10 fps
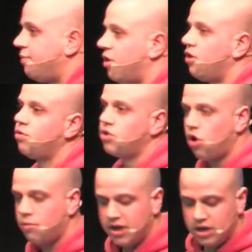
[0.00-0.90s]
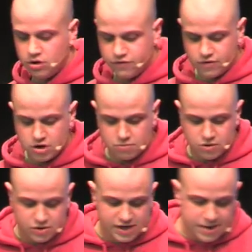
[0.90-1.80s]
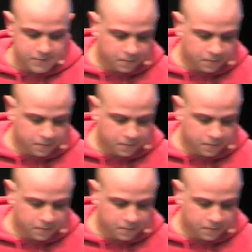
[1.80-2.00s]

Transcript: that you would normally use for a computer.